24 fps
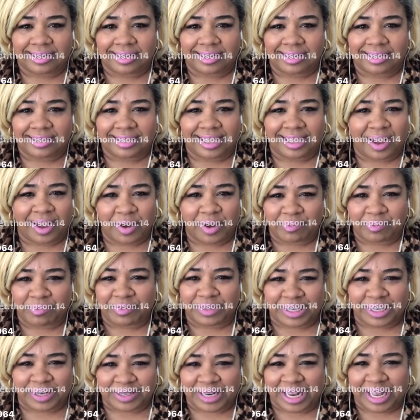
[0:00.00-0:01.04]
I hope
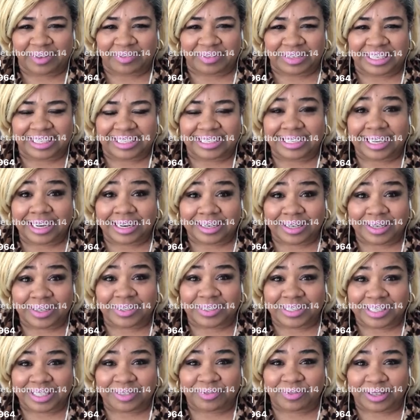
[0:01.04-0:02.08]
we don't have any technical
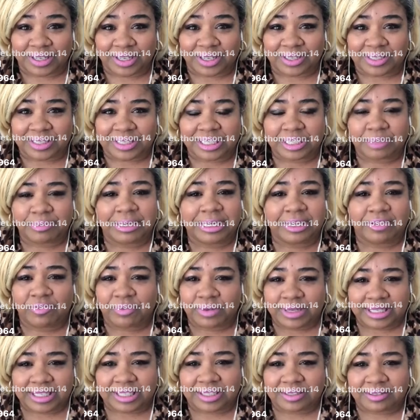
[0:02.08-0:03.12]
difficulties. But if
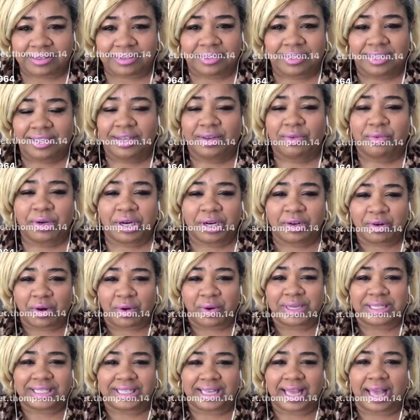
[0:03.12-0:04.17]
we do, we're
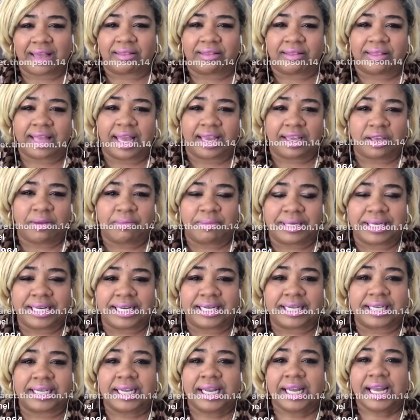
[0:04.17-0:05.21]
growing together. Thank you,
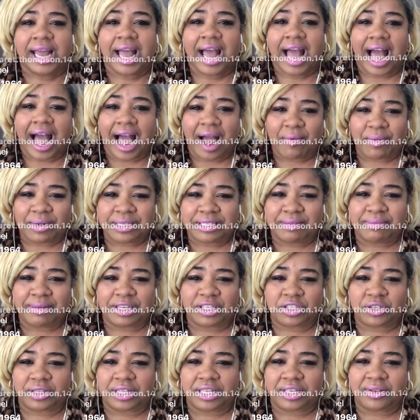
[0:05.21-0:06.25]
Benita. I want to make
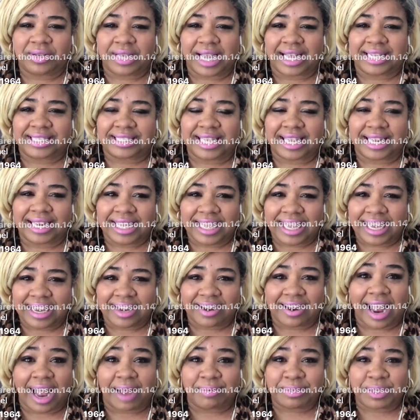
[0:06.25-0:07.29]
sure that you guys can
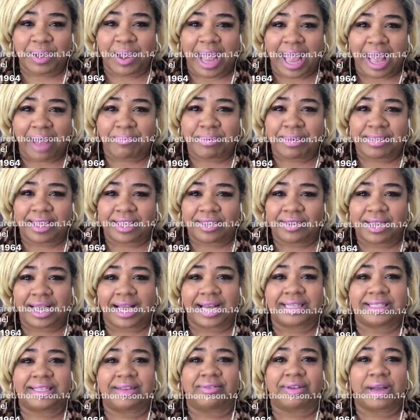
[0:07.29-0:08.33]
hear. I'm so happy that you
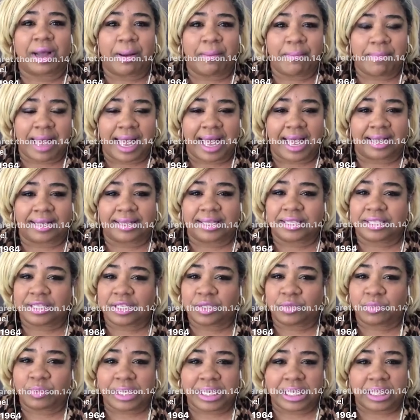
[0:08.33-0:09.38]
guys have come back. This
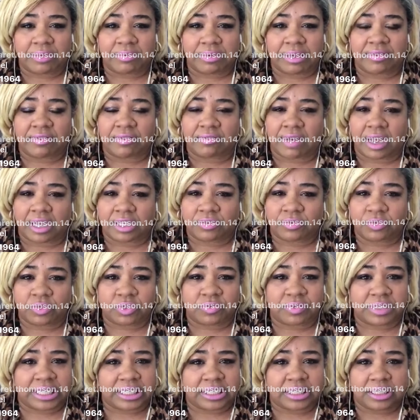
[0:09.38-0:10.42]
is week three of the Rocks Rules
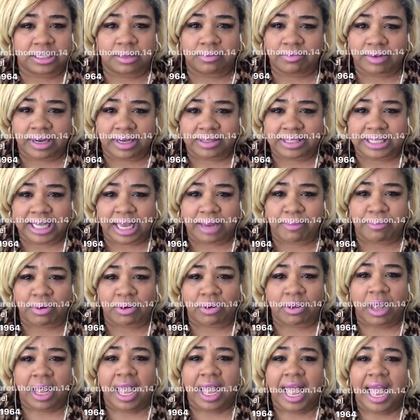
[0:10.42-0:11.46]
Relationship
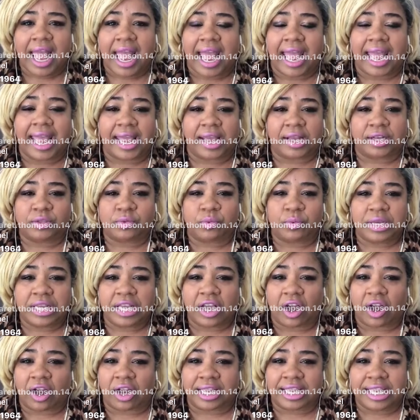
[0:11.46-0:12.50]
Roundtable, and we
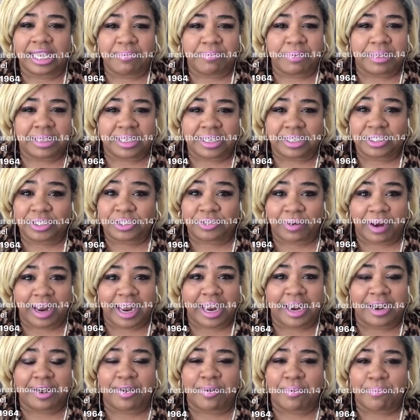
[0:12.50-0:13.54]
are keeping this
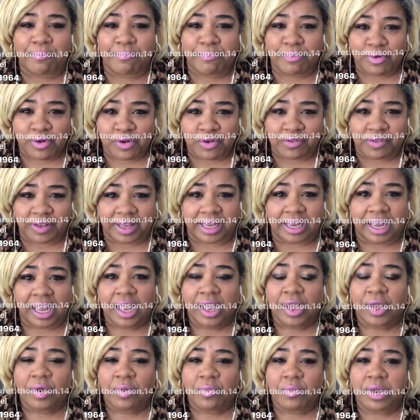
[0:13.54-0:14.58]
train moving.
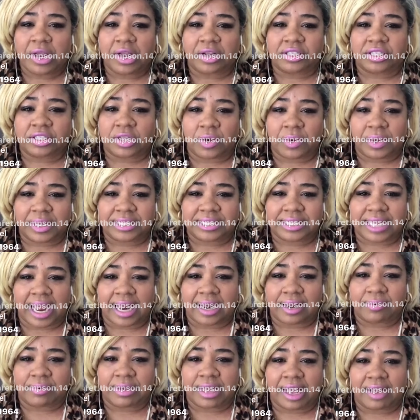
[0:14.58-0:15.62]
We are so
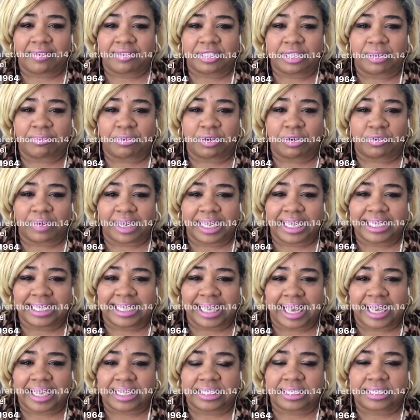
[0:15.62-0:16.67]
excited. We have some great
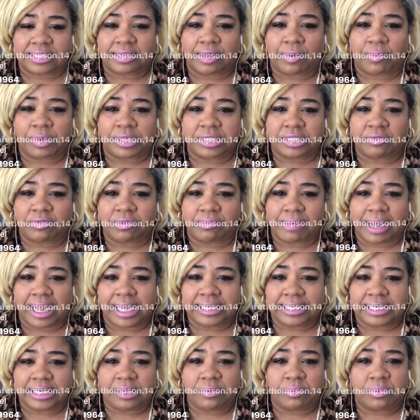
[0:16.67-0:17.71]
guests. I want to
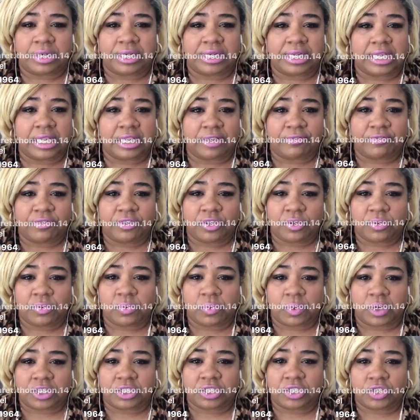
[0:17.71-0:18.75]
remind anyone if you
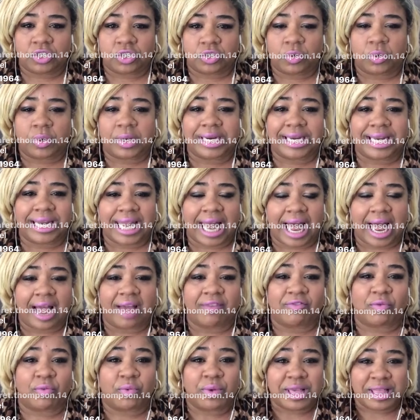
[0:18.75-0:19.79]
want to join
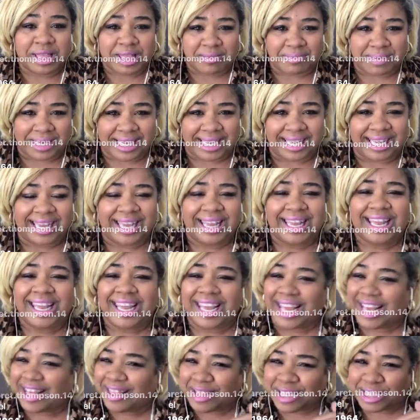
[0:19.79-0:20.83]
live with me
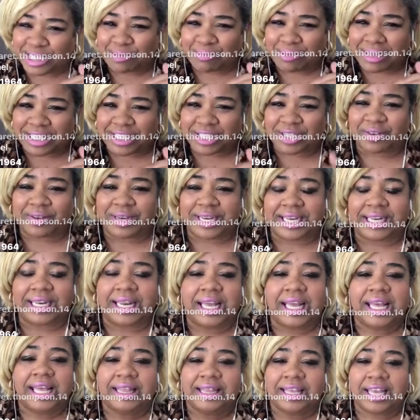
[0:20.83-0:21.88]
in the split screen,
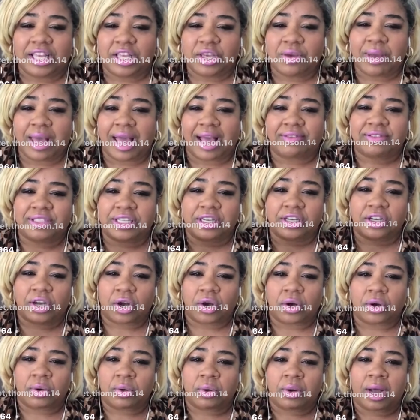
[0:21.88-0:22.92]
then you have to
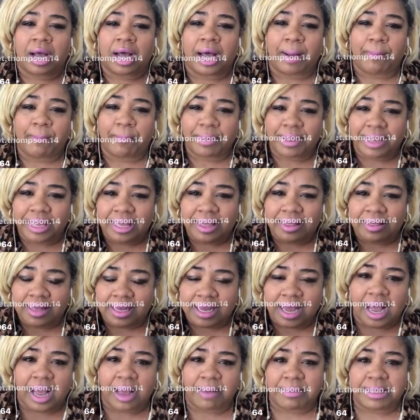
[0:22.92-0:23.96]
go up in the
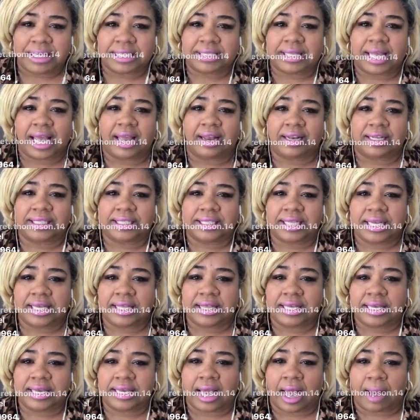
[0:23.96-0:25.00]
comments and see
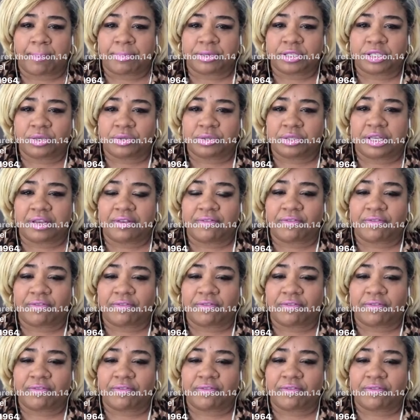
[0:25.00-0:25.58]
the opportunity for